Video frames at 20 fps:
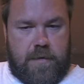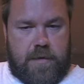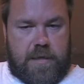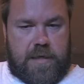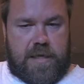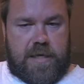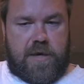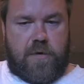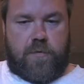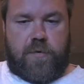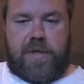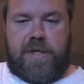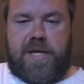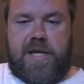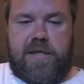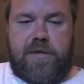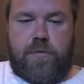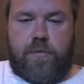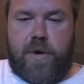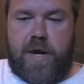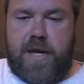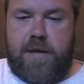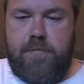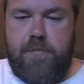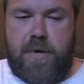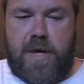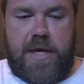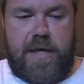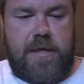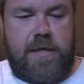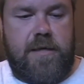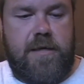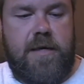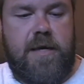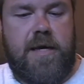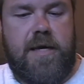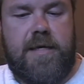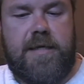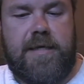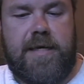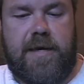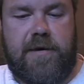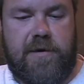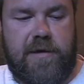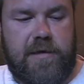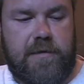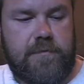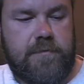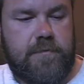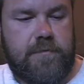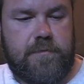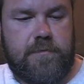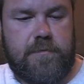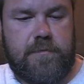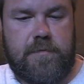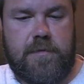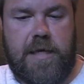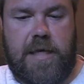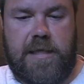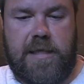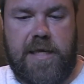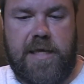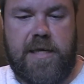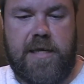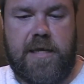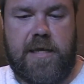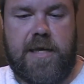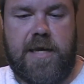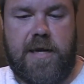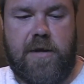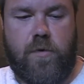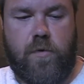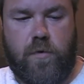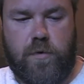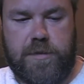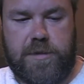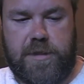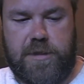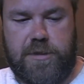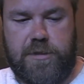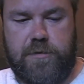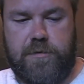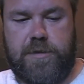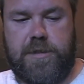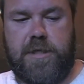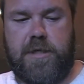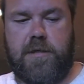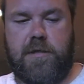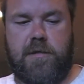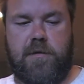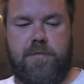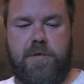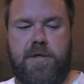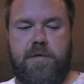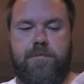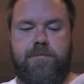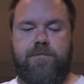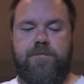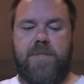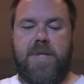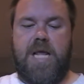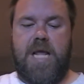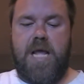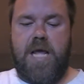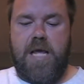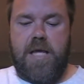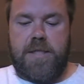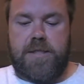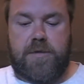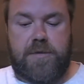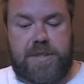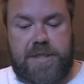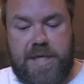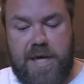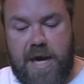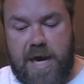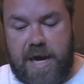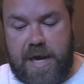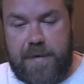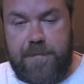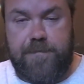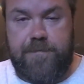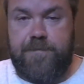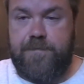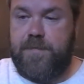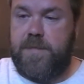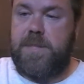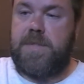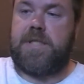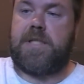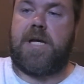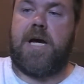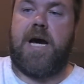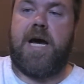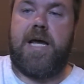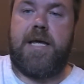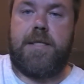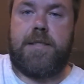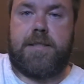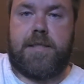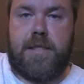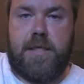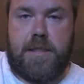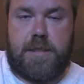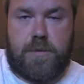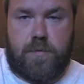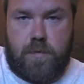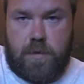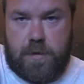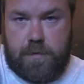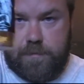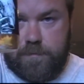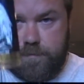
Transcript: You don't really need the ring, but I don't know. I like it. It kind of holds the juice in a little bit. So Sky. Sky is this one.